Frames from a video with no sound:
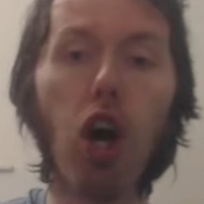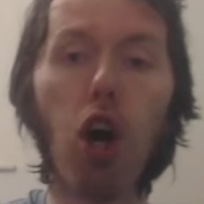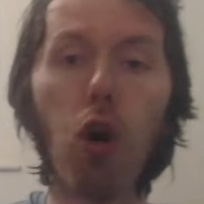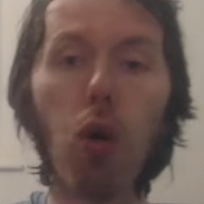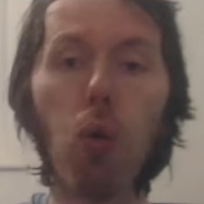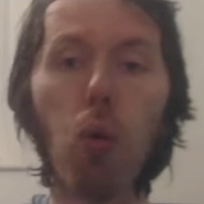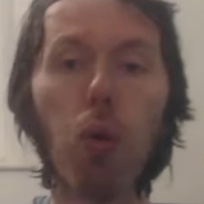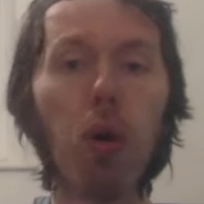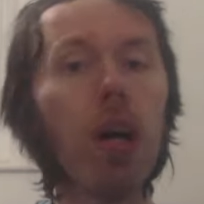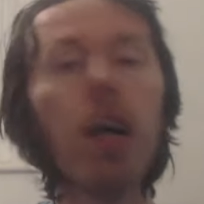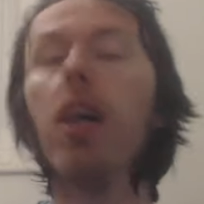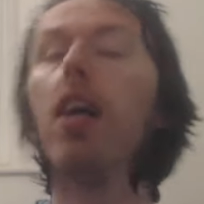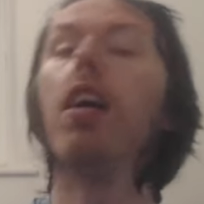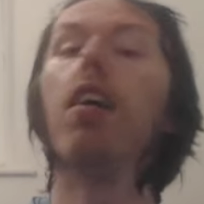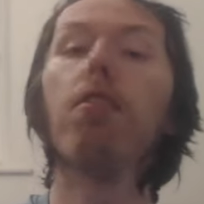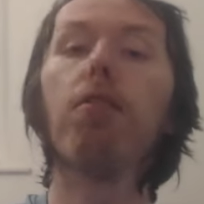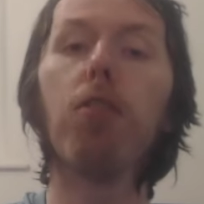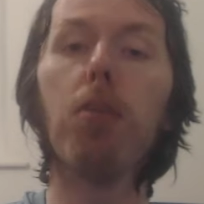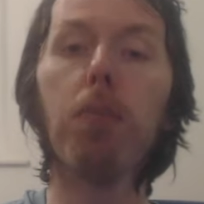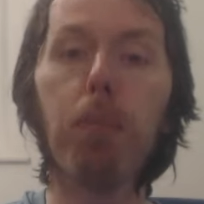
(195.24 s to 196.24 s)
go
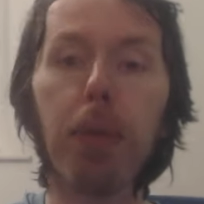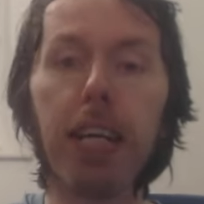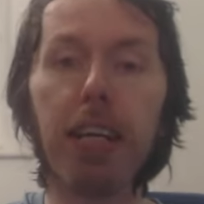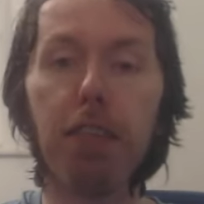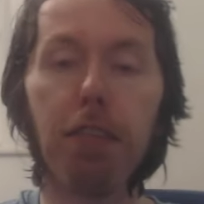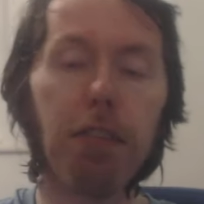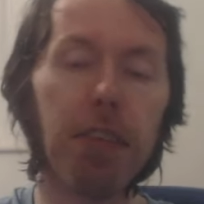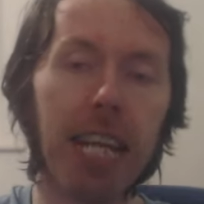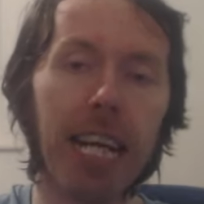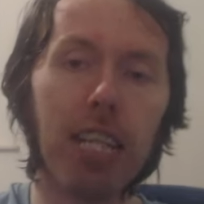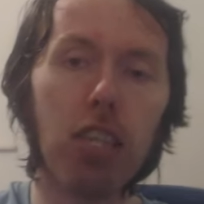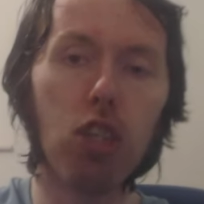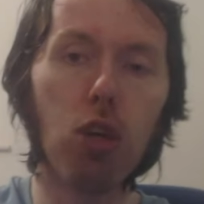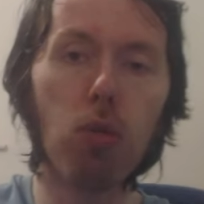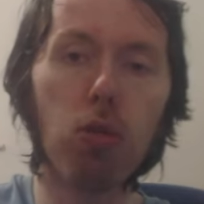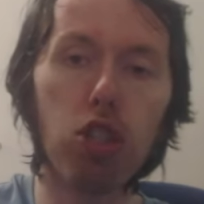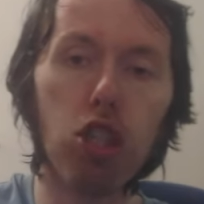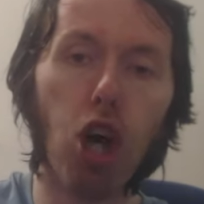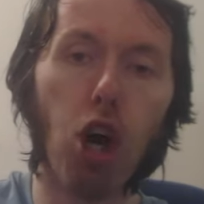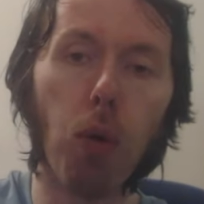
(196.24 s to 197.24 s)
from being
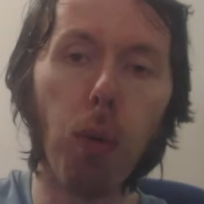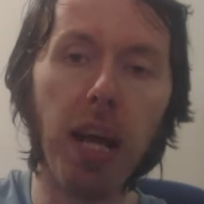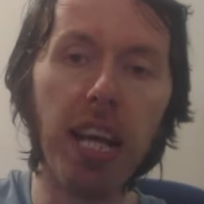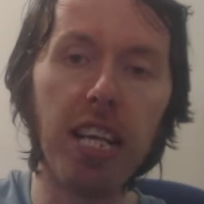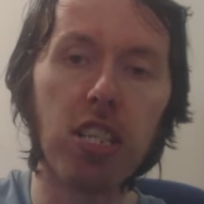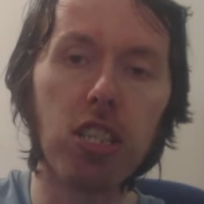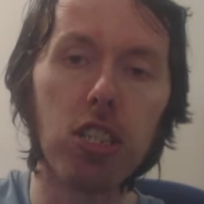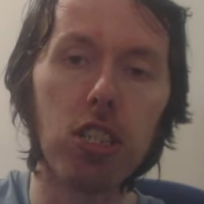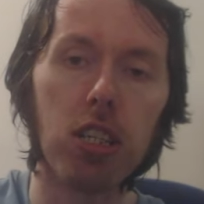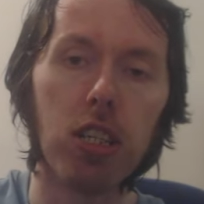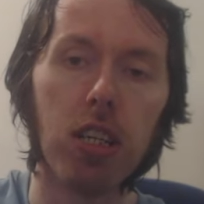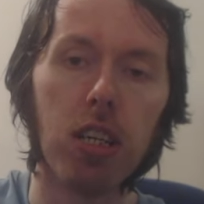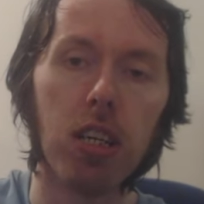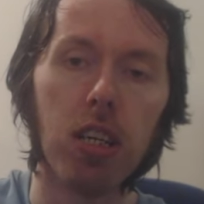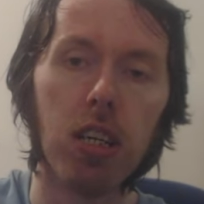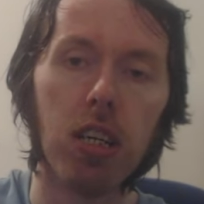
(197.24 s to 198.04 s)
Fernando Torres,